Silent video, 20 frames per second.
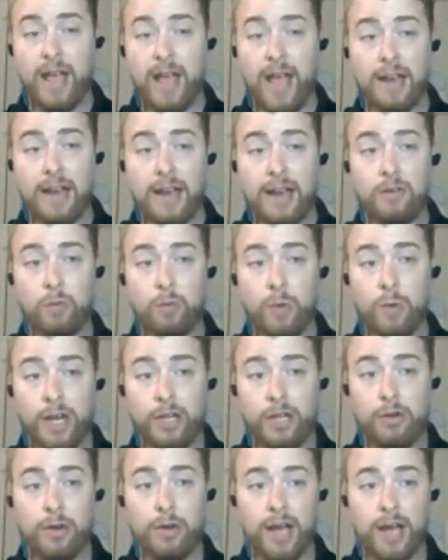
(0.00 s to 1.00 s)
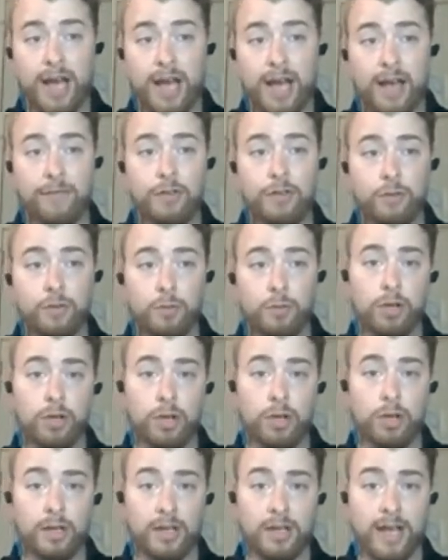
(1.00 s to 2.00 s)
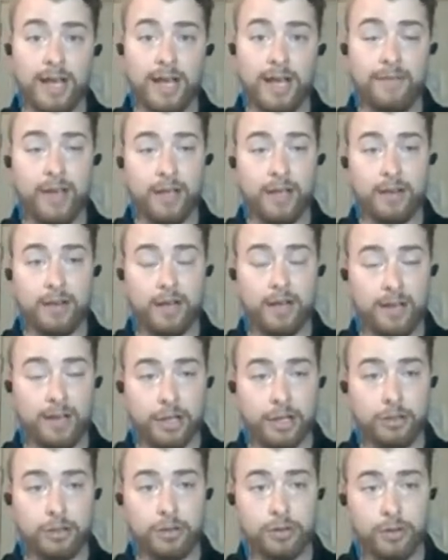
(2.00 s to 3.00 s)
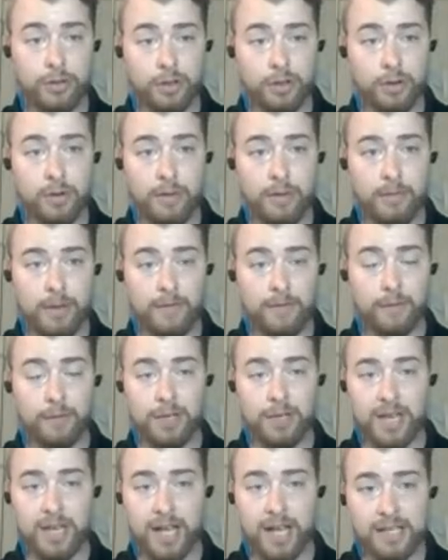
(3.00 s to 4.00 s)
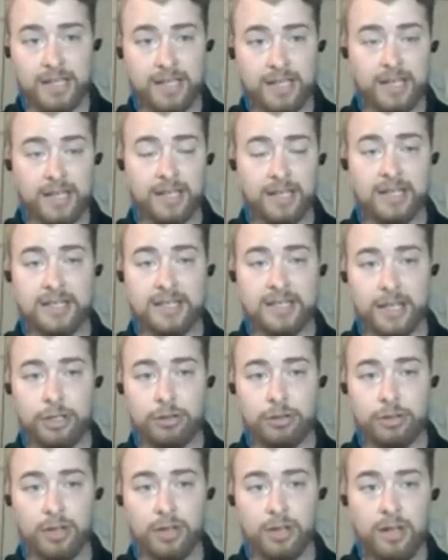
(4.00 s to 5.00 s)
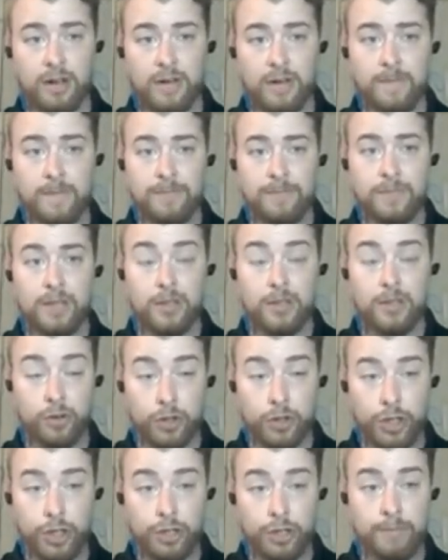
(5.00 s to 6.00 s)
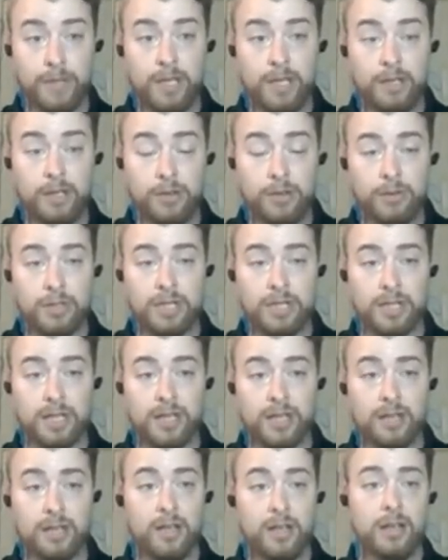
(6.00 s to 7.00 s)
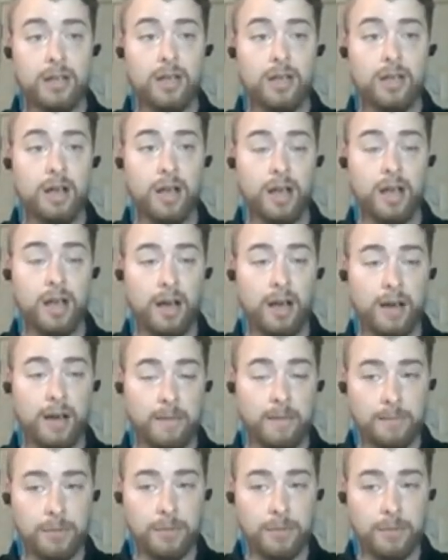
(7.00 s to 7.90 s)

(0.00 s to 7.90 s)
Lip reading: And when you have to work on live electrical equipment for testing, etc., you should be using a